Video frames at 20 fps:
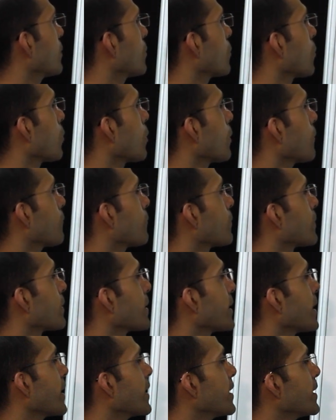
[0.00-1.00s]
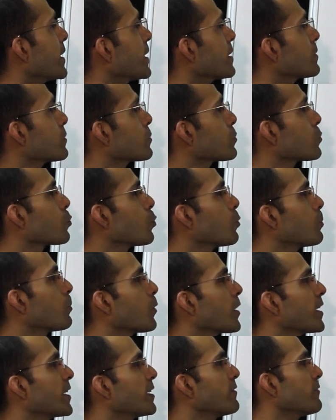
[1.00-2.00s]
of radius
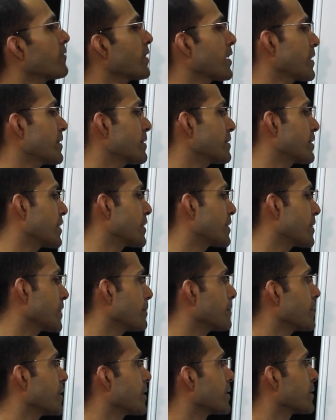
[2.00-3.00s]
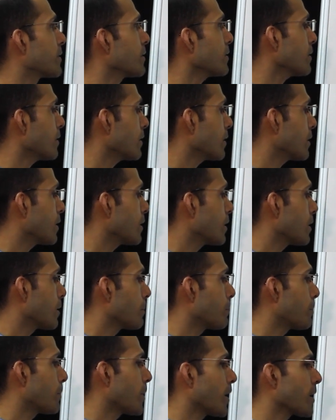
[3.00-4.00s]
2.5 centimeter
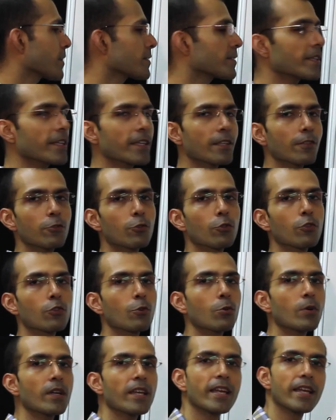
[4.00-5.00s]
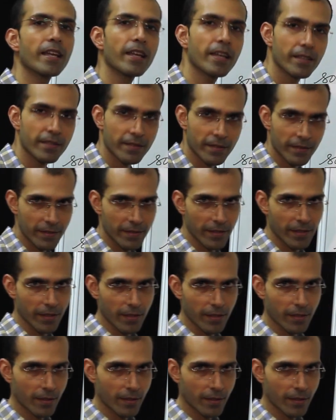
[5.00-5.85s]
passing through A and C.